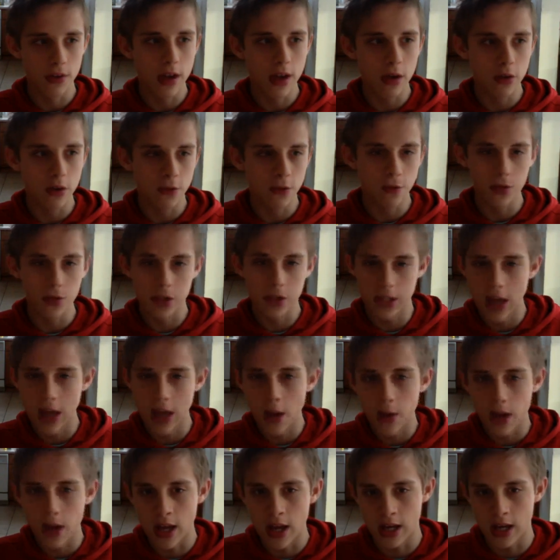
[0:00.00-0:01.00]
That was for
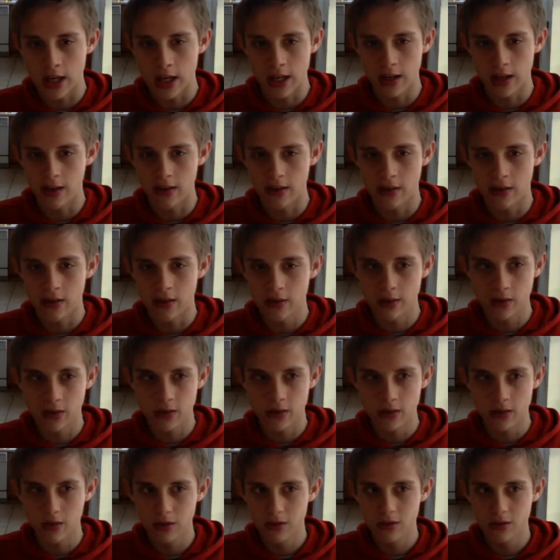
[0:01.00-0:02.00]
sound editing.
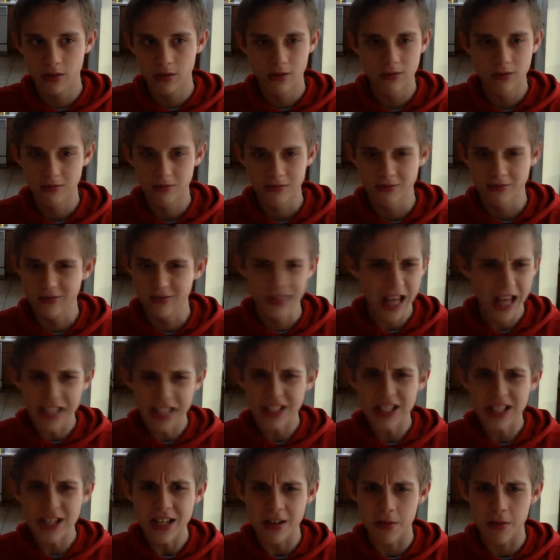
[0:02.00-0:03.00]

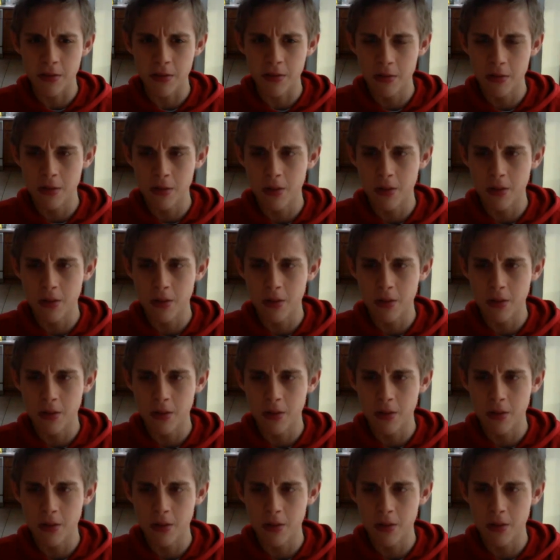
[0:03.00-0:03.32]
That's it.